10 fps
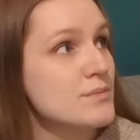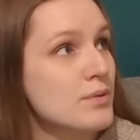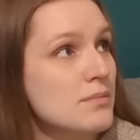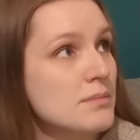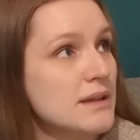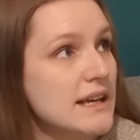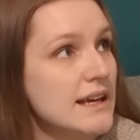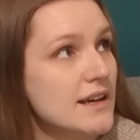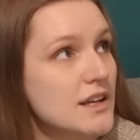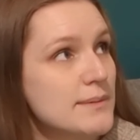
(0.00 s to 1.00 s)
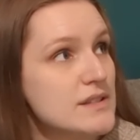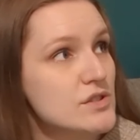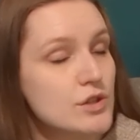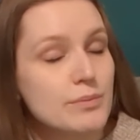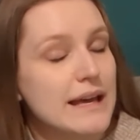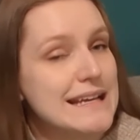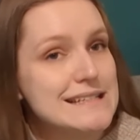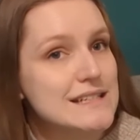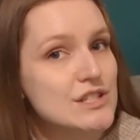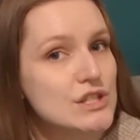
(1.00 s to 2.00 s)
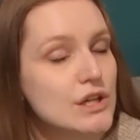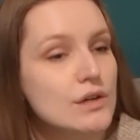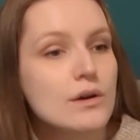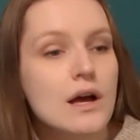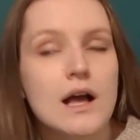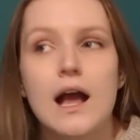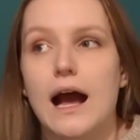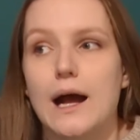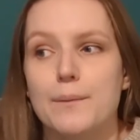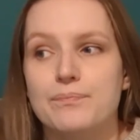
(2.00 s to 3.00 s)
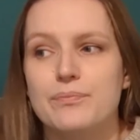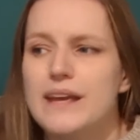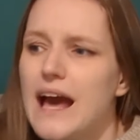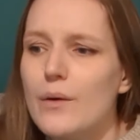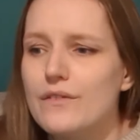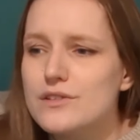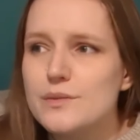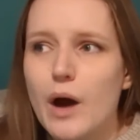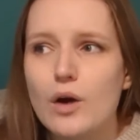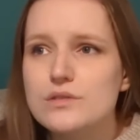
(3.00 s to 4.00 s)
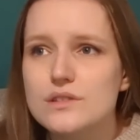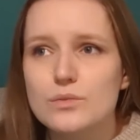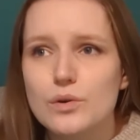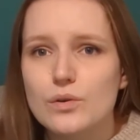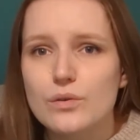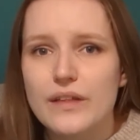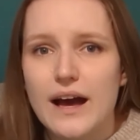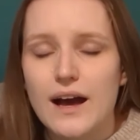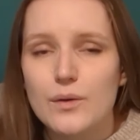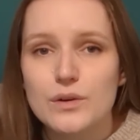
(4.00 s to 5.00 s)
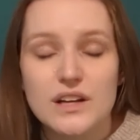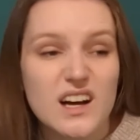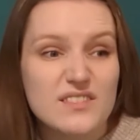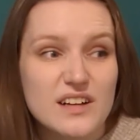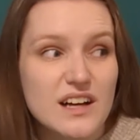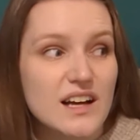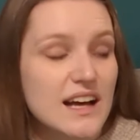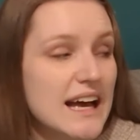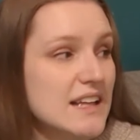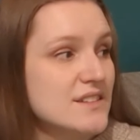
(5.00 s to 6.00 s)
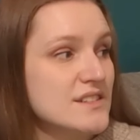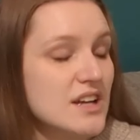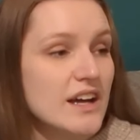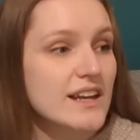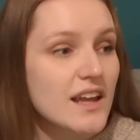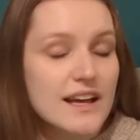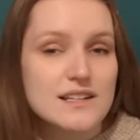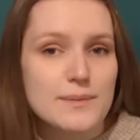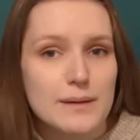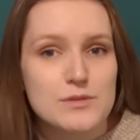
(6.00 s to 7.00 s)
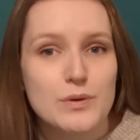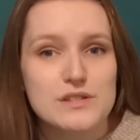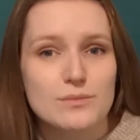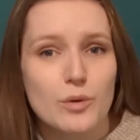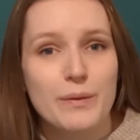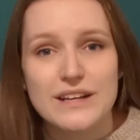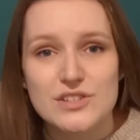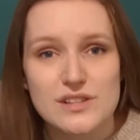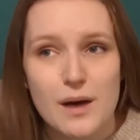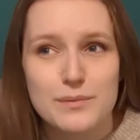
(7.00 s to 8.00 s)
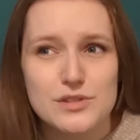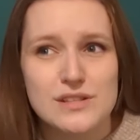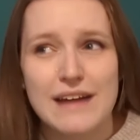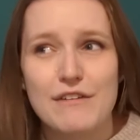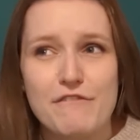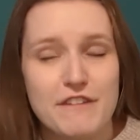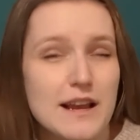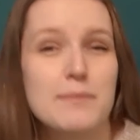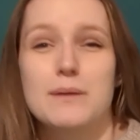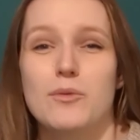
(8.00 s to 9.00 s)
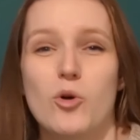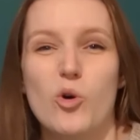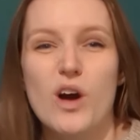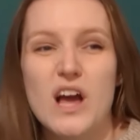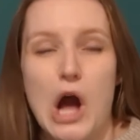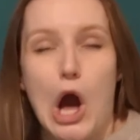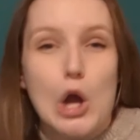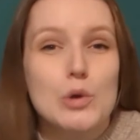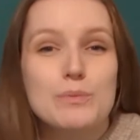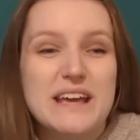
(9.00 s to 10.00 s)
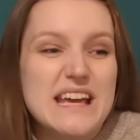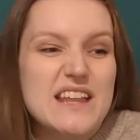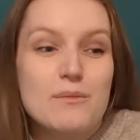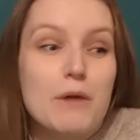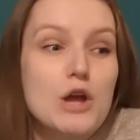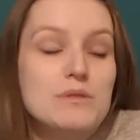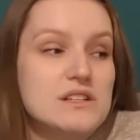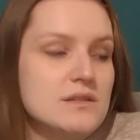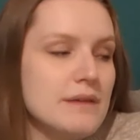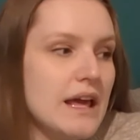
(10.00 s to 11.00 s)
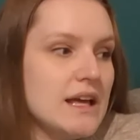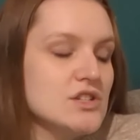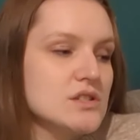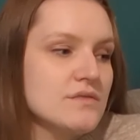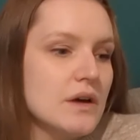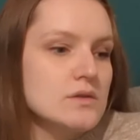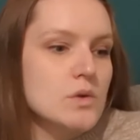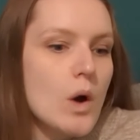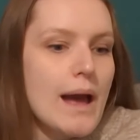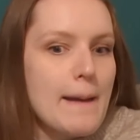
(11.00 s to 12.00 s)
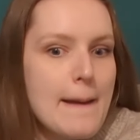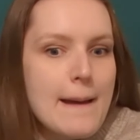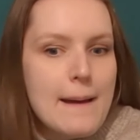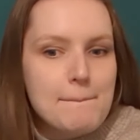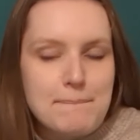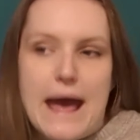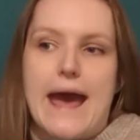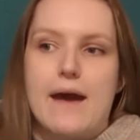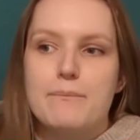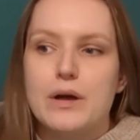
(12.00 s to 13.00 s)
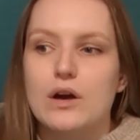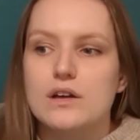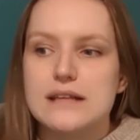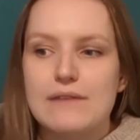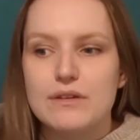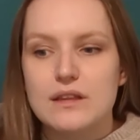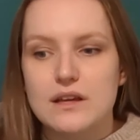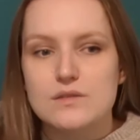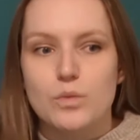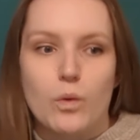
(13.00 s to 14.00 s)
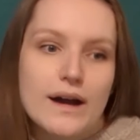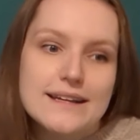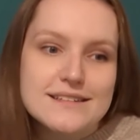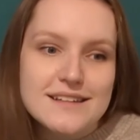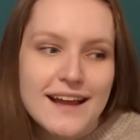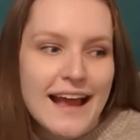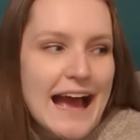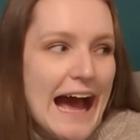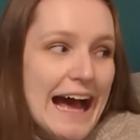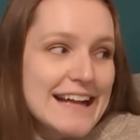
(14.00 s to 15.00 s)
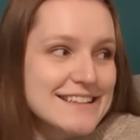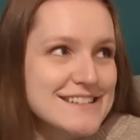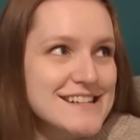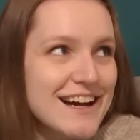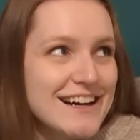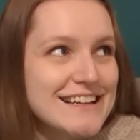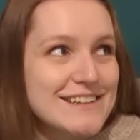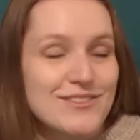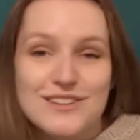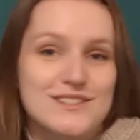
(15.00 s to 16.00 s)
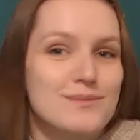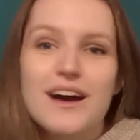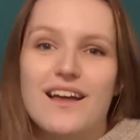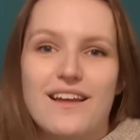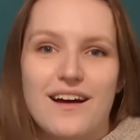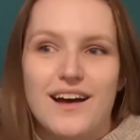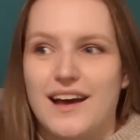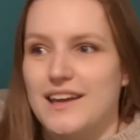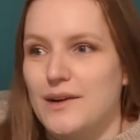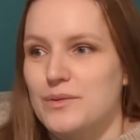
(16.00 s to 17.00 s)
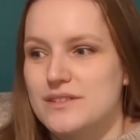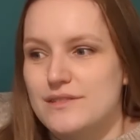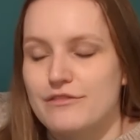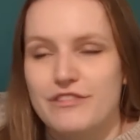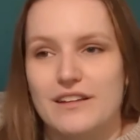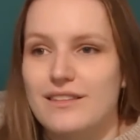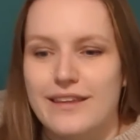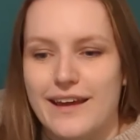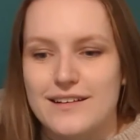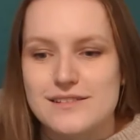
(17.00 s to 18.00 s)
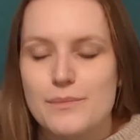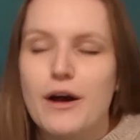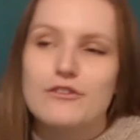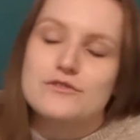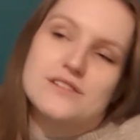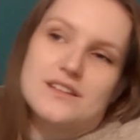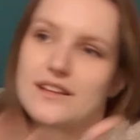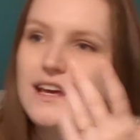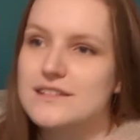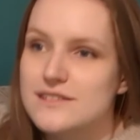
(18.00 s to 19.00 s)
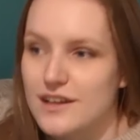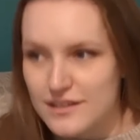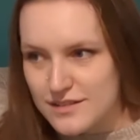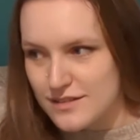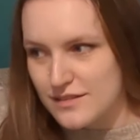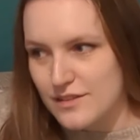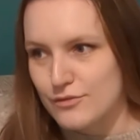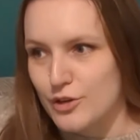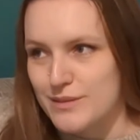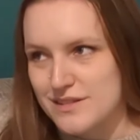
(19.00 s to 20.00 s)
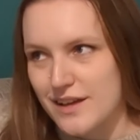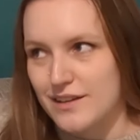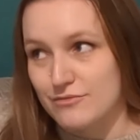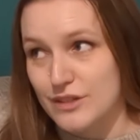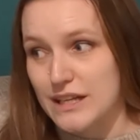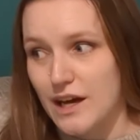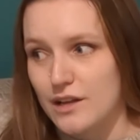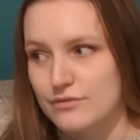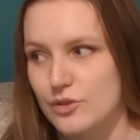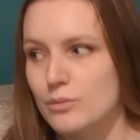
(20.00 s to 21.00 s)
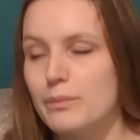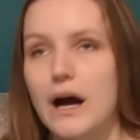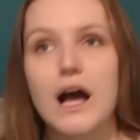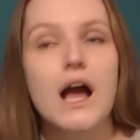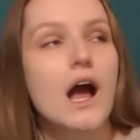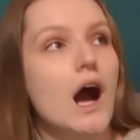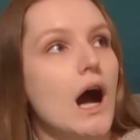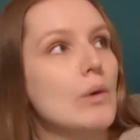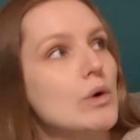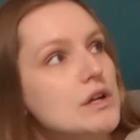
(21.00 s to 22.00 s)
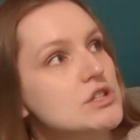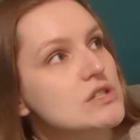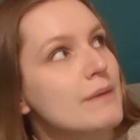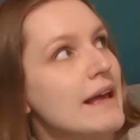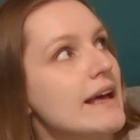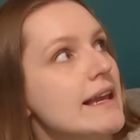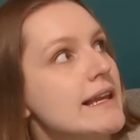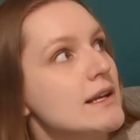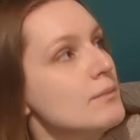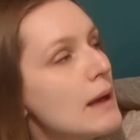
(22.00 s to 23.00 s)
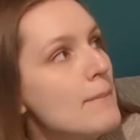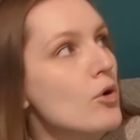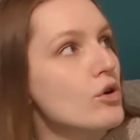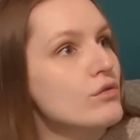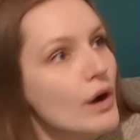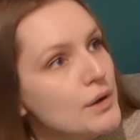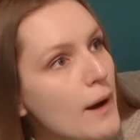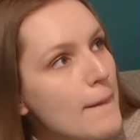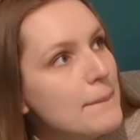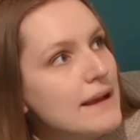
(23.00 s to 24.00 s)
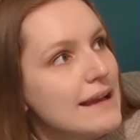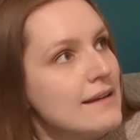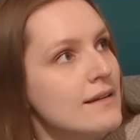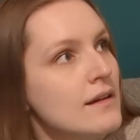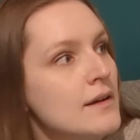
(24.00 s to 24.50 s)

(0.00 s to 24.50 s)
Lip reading: probably going to be super easy to do. But yeah, we've got some holes in the wall that I want to cover, and I'd like to be able to put some more pictures up and just have it feel a bit more homey. At the moment, to me, it just feels quite bare because everything is white, and I want some colour and I want some fun things. Apart, obviously, the kids' side of the room is like really colourful, but I want to just make it a little bit more grown up in